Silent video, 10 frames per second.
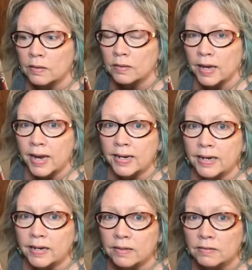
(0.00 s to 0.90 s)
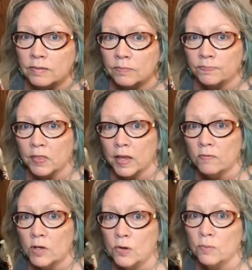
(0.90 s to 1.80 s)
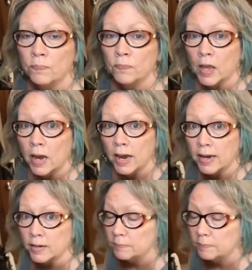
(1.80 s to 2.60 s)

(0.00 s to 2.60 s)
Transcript: Hey kids, love you. Hey.